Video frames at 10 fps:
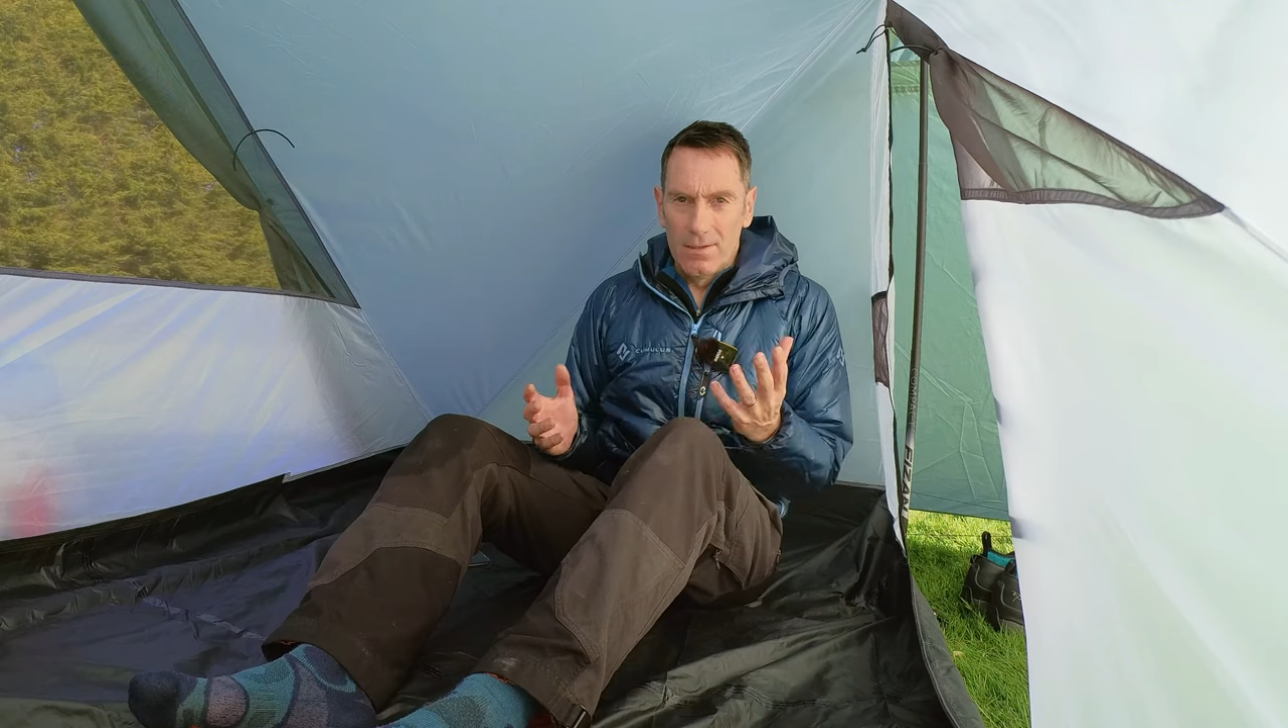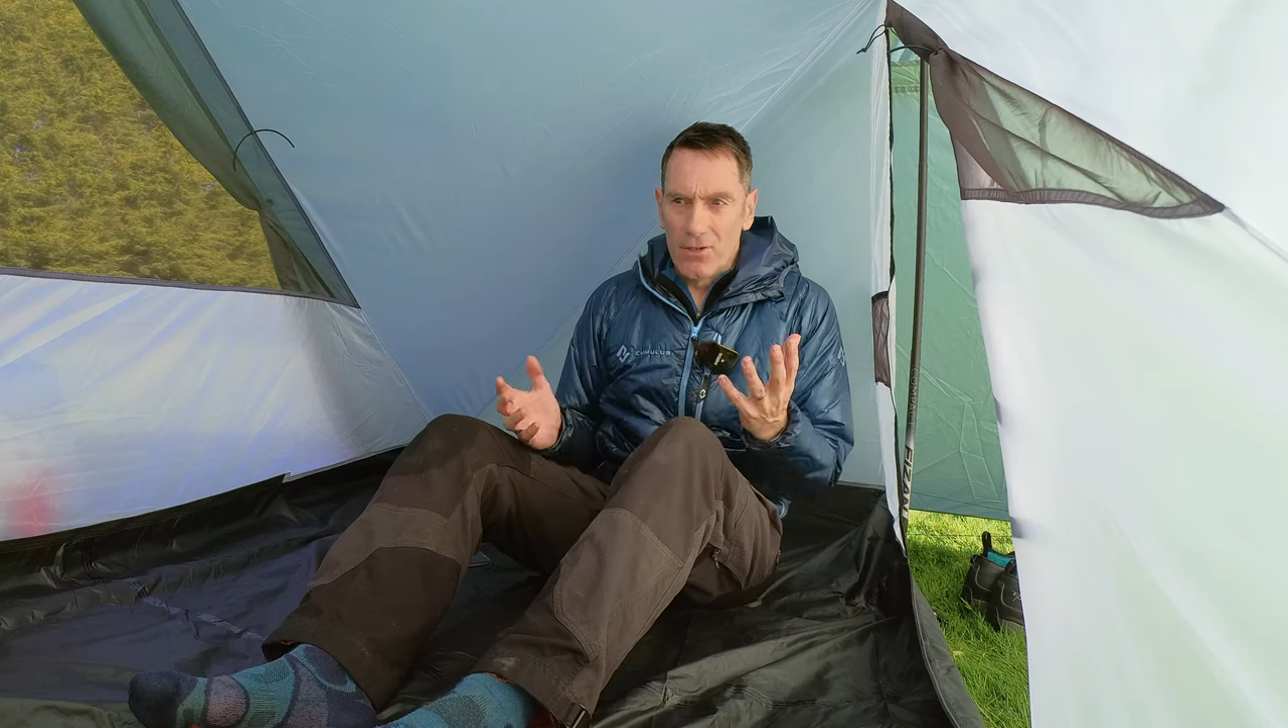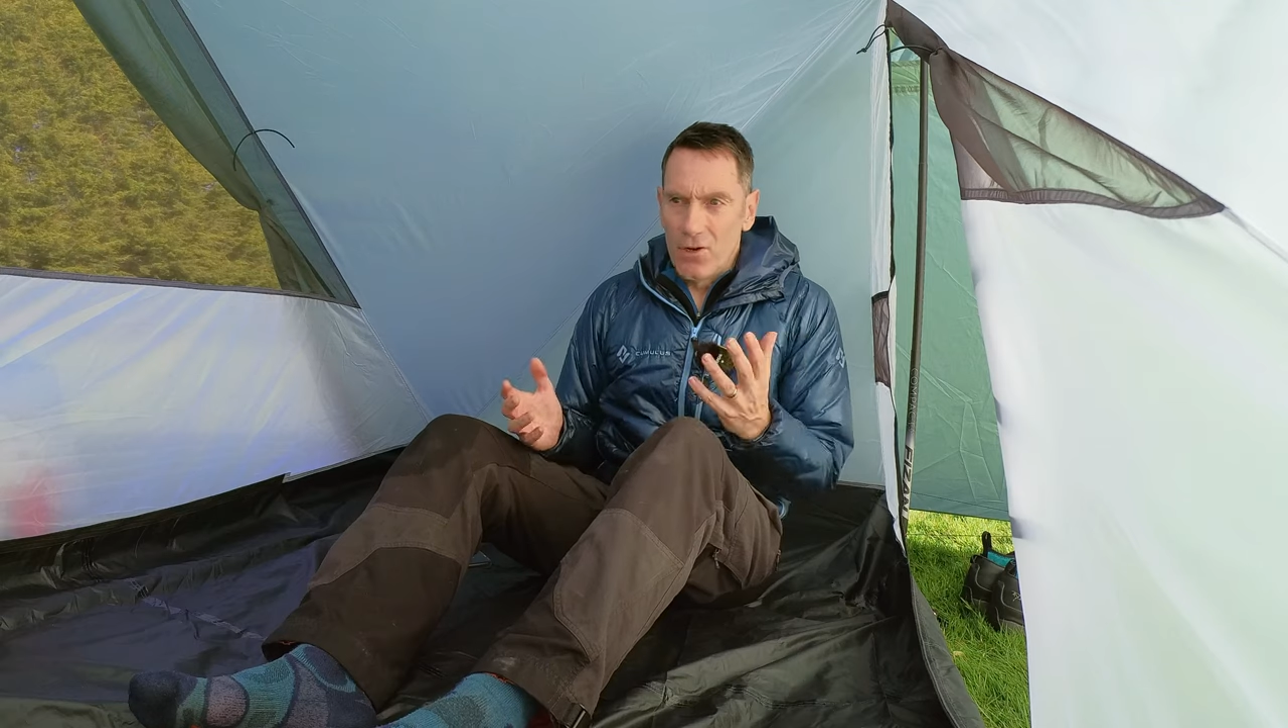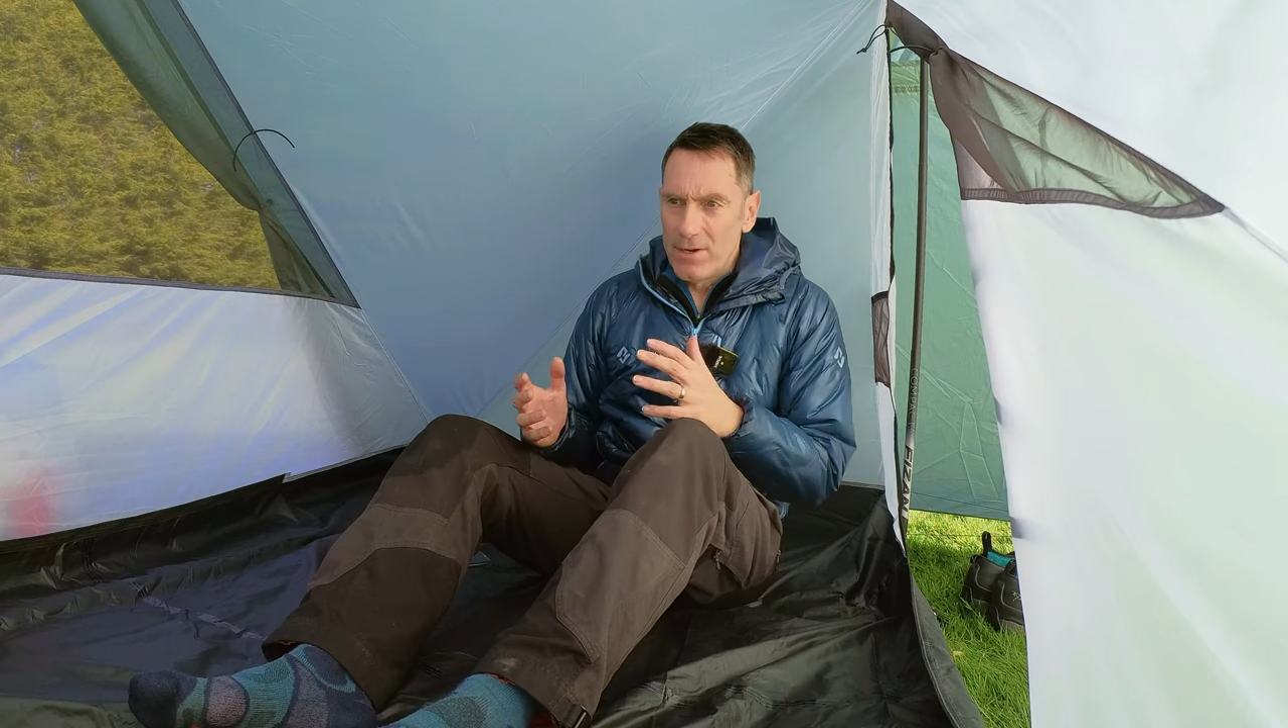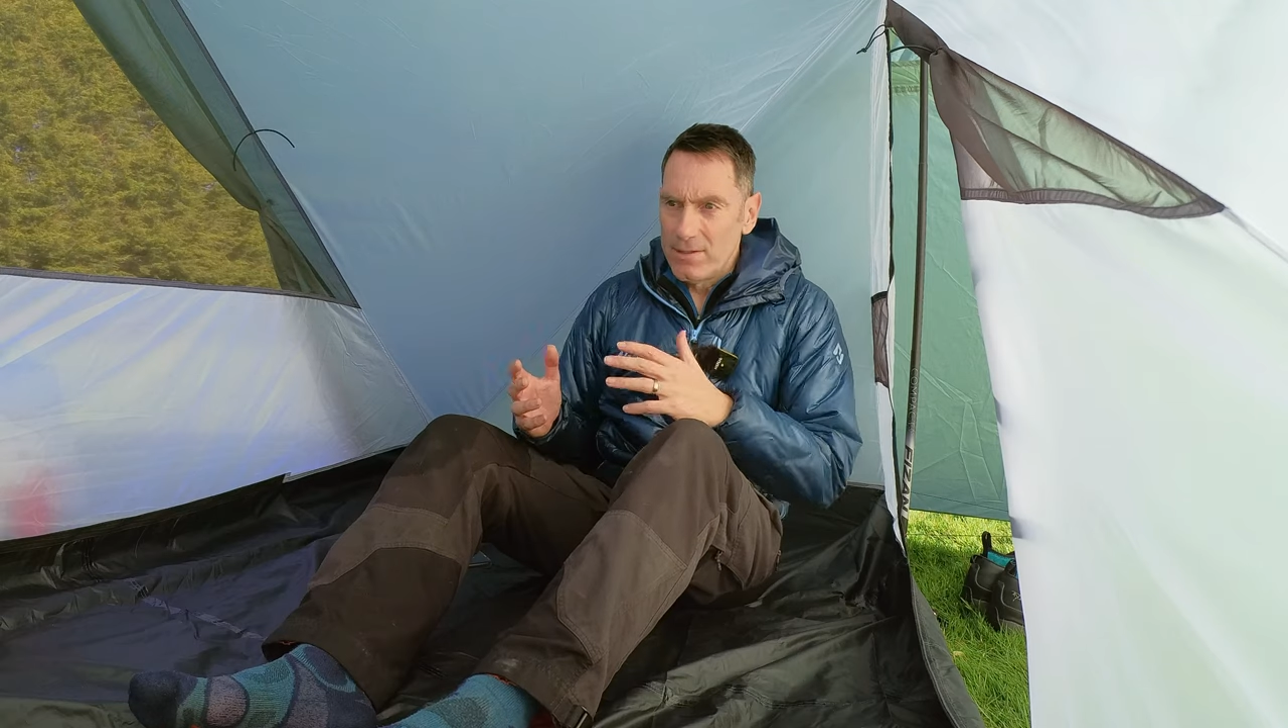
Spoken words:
So now